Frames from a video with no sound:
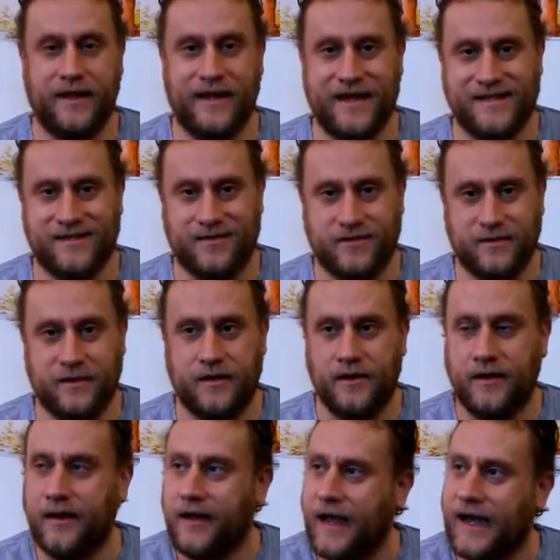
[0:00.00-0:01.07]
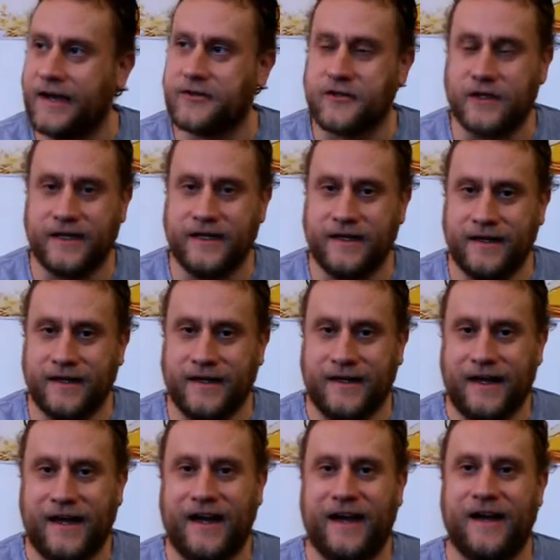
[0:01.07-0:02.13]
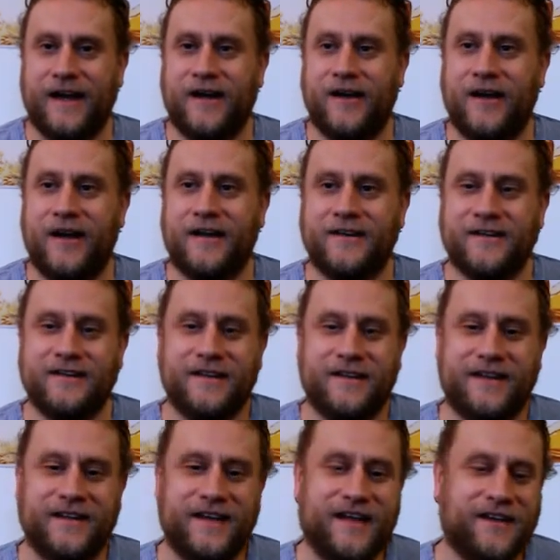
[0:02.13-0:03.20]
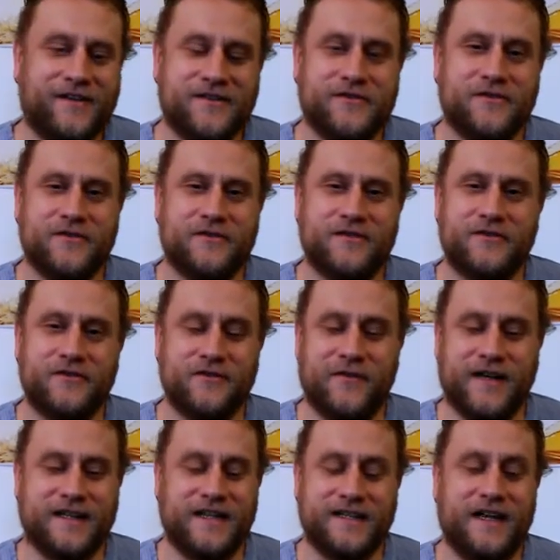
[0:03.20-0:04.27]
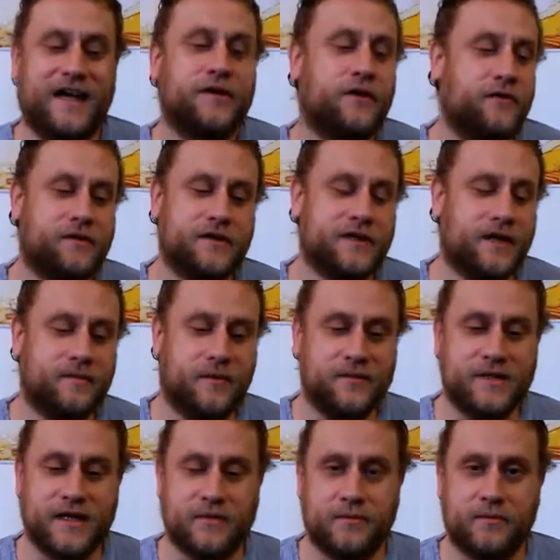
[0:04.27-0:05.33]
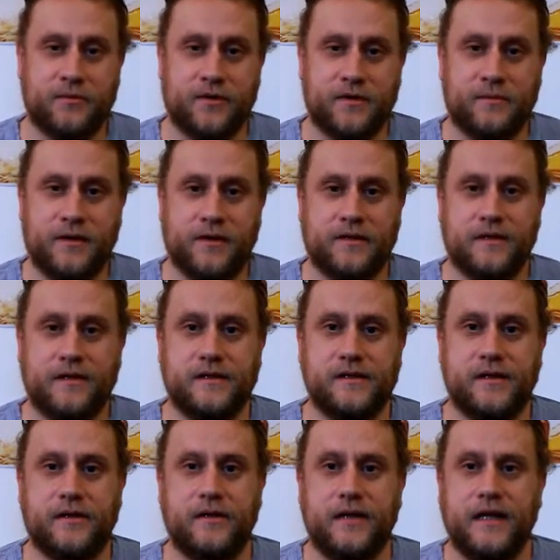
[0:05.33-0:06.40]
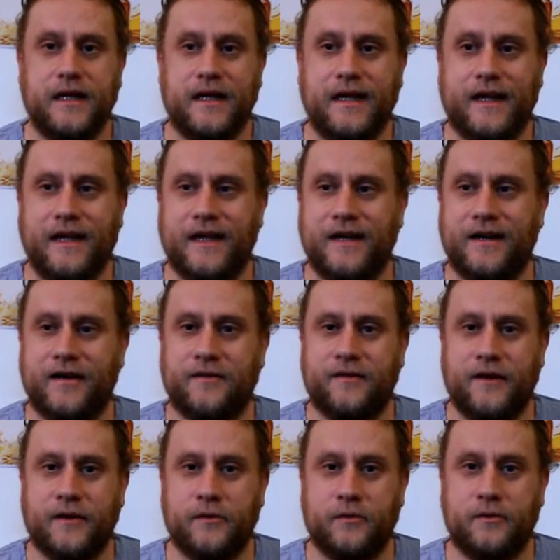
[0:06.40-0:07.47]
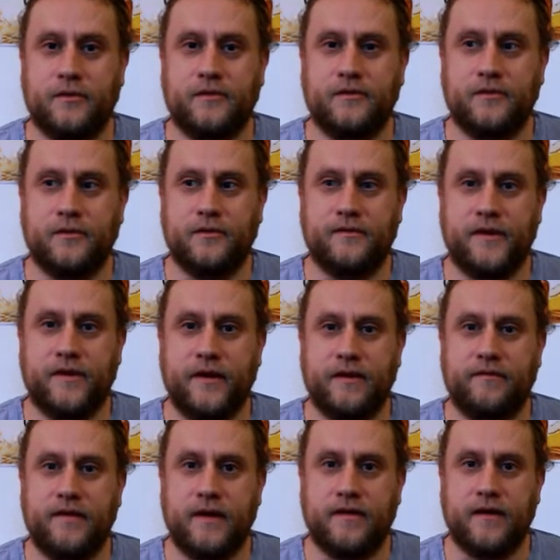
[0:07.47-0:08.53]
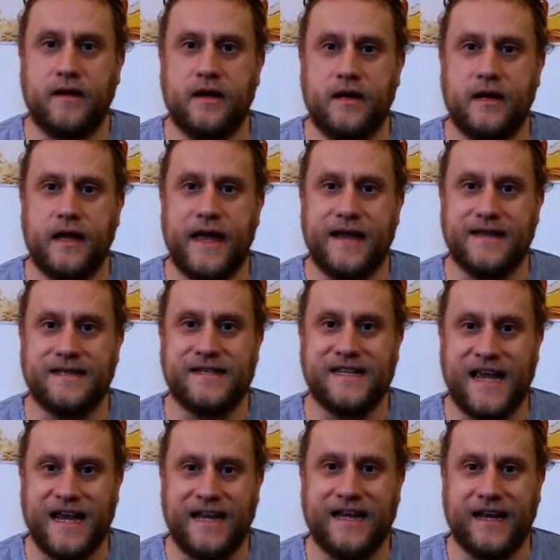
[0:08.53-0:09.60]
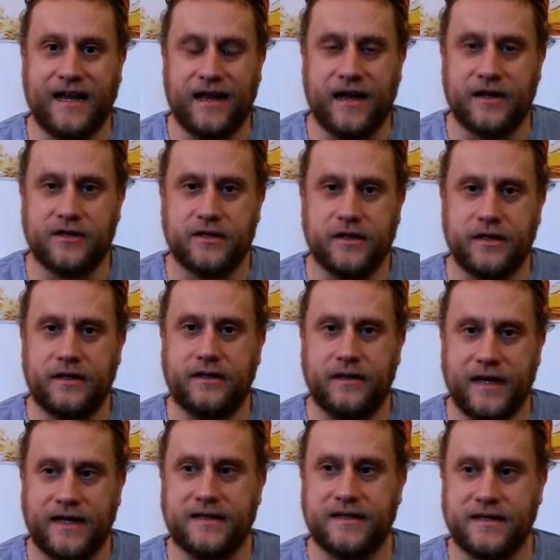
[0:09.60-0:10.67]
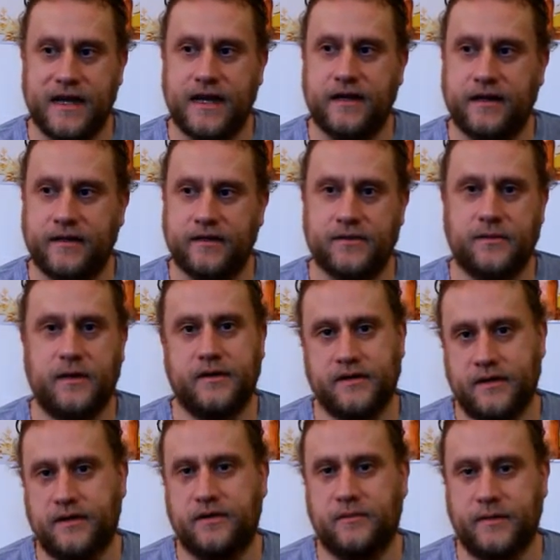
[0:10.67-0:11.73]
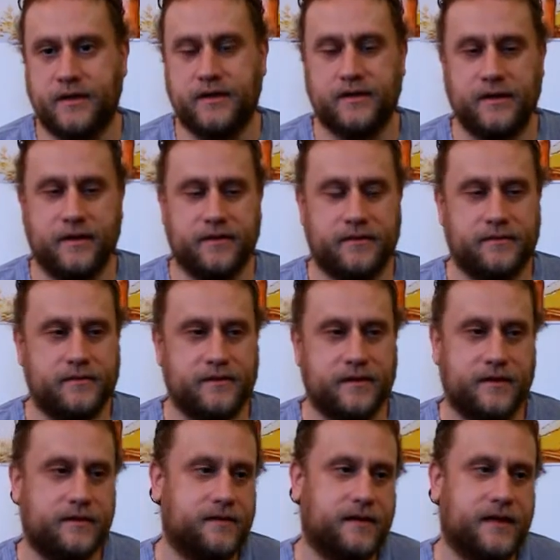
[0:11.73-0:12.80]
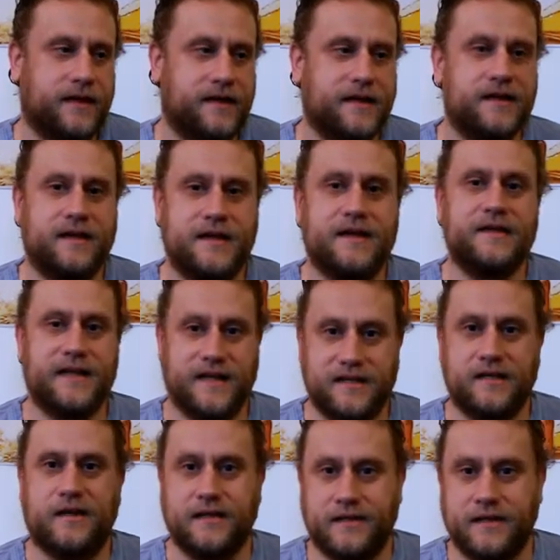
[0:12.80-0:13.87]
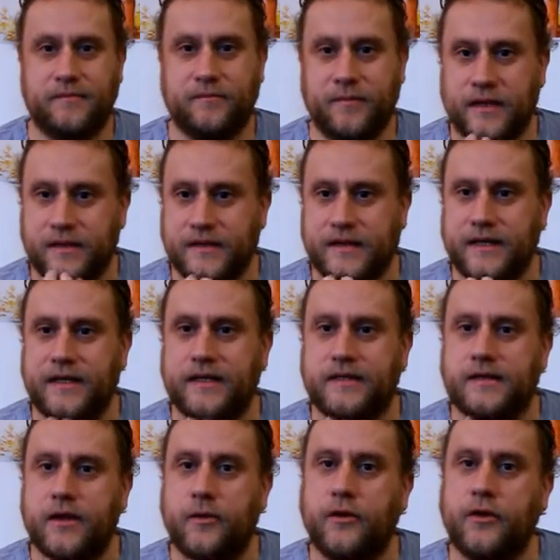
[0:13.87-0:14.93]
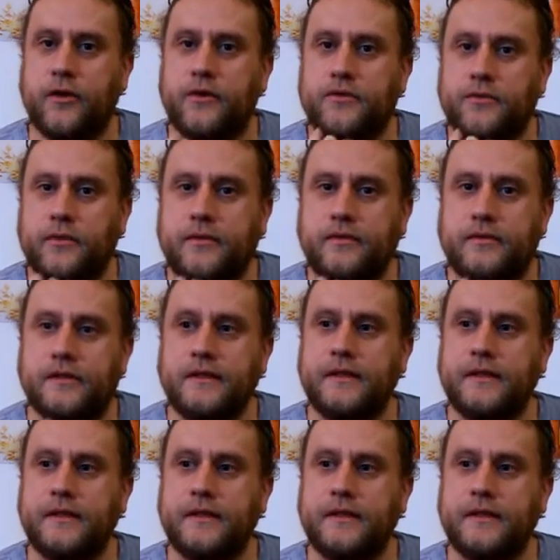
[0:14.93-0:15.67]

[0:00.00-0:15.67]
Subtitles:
isn't, actually. It's just fantastic. And obviously I'm obsessed with British politics, so I find it all very, very entertaining, actually. Entertaining as well as a little bit, you know. It is exciting, because it is so unusual.